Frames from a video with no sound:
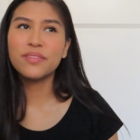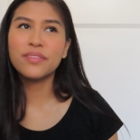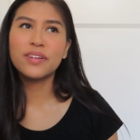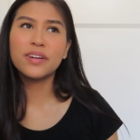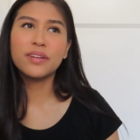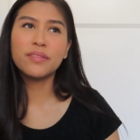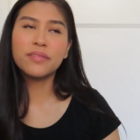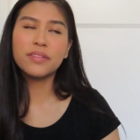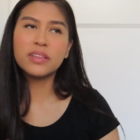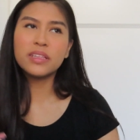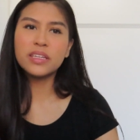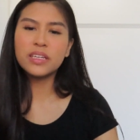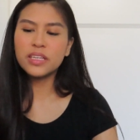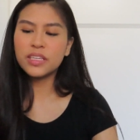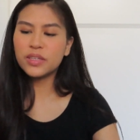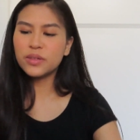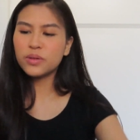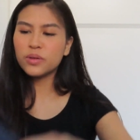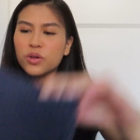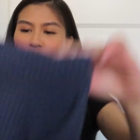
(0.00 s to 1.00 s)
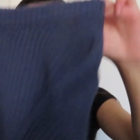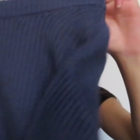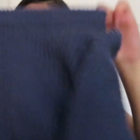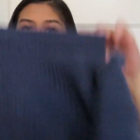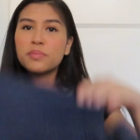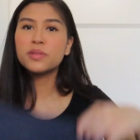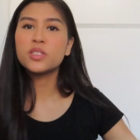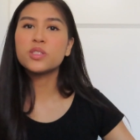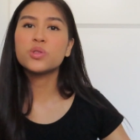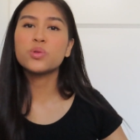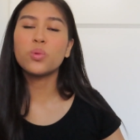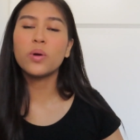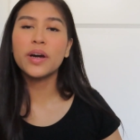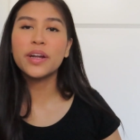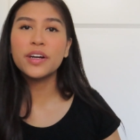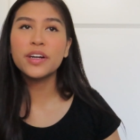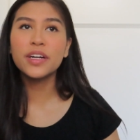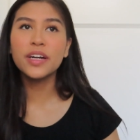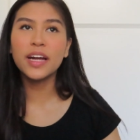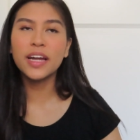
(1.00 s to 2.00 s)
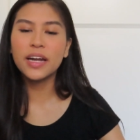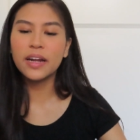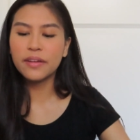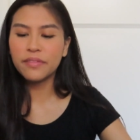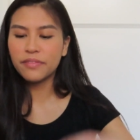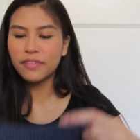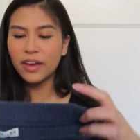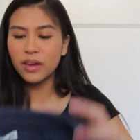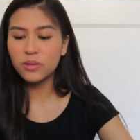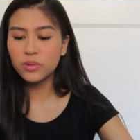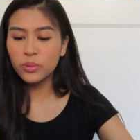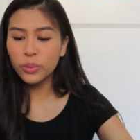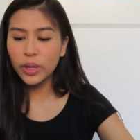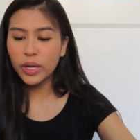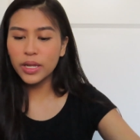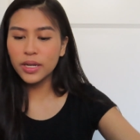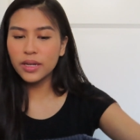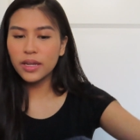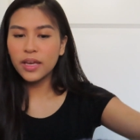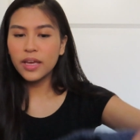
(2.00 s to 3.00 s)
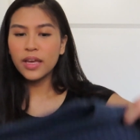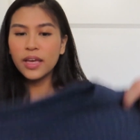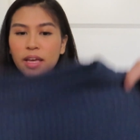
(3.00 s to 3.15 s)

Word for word: for a really cute cropped sweater and I found one.